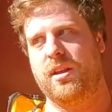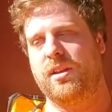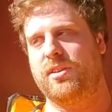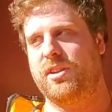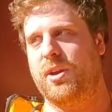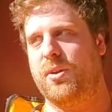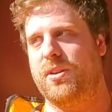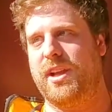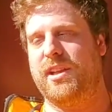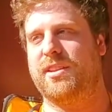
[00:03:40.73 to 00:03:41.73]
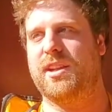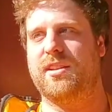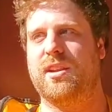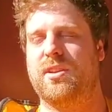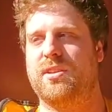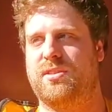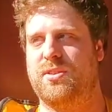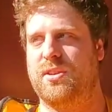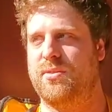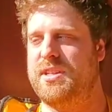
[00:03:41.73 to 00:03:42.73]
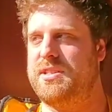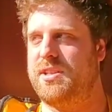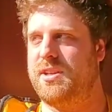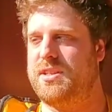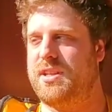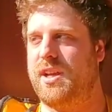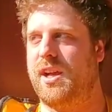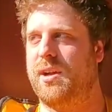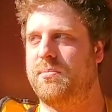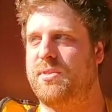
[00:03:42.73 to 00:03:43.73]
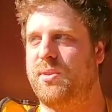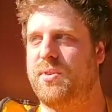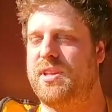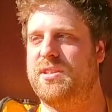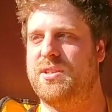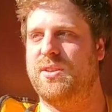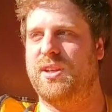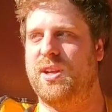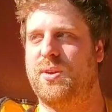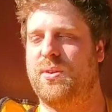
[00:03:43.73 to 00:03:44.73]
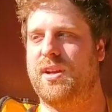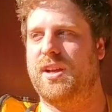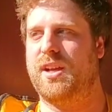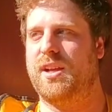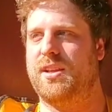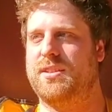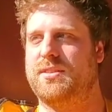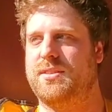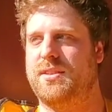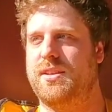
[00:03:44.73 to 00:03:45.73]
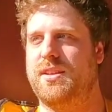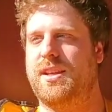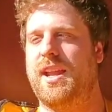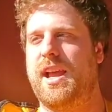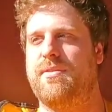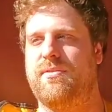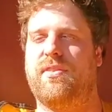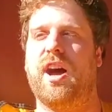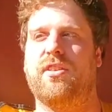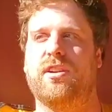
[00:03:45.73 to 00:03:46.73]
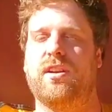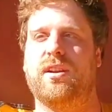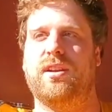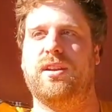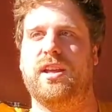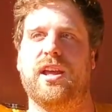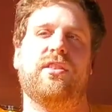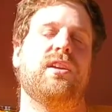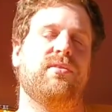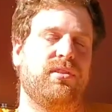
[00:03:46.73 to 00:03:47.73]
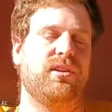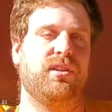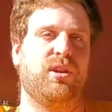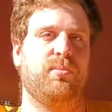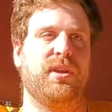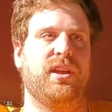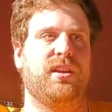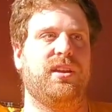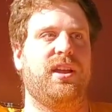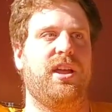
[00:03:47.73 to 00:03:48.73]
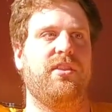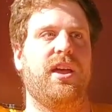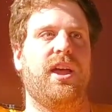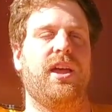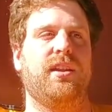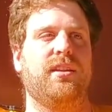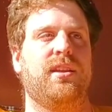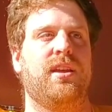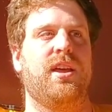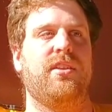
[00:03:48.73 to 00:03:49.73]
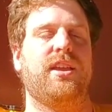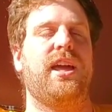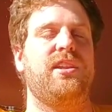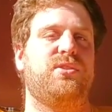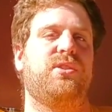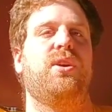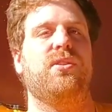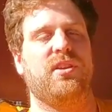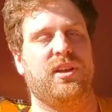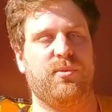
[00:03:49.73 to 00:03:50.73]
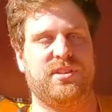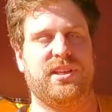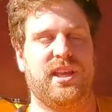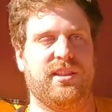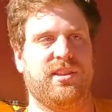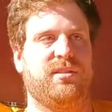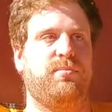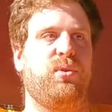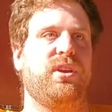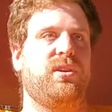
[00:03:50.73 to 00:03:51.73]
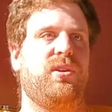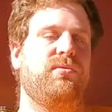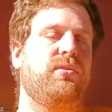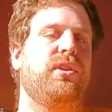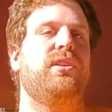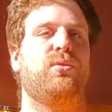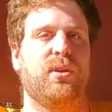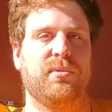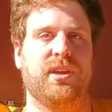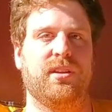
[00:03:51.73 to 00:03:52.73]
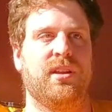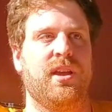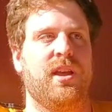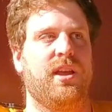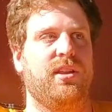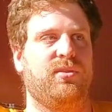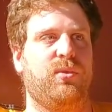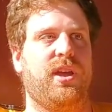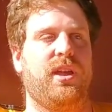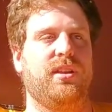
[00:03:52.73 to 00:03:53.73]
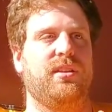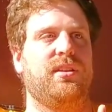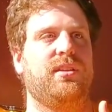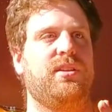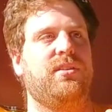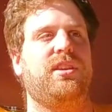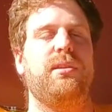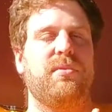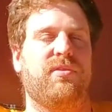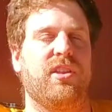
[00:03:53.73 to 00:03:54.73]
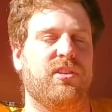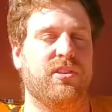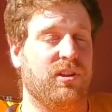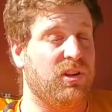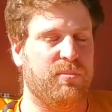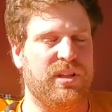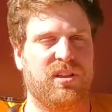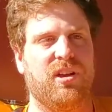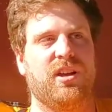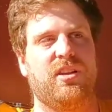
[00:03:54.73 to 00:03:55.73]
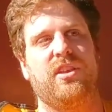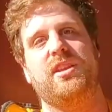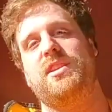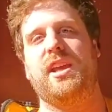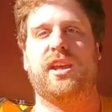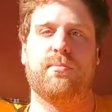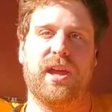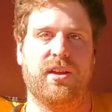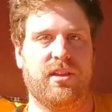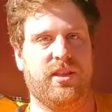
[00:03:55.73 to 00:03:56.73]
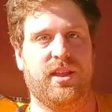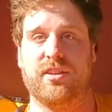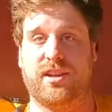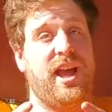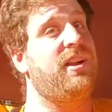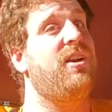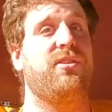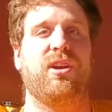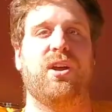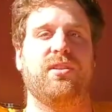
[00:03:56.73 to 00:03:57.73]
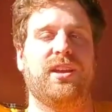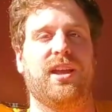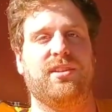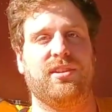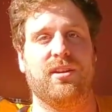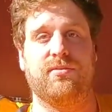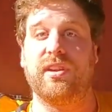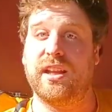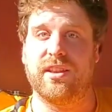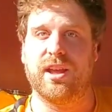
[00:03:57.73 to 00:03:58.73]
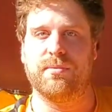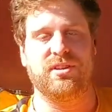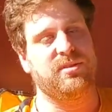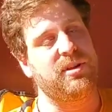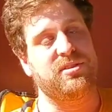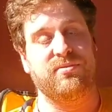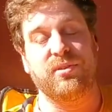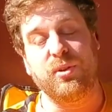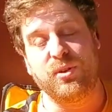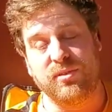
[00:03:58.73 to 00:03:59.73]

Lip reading: So, like I said, it's, you're just doing your research. So what you do, you gotta have the father in there for a little bit, and then they kind of do their own thing. And once they hit this point called free swimming, is when you keep the father in there a little bit longer, and then you take him out, and then they're kind of on their own. You gotta start feeding them. There's special foods you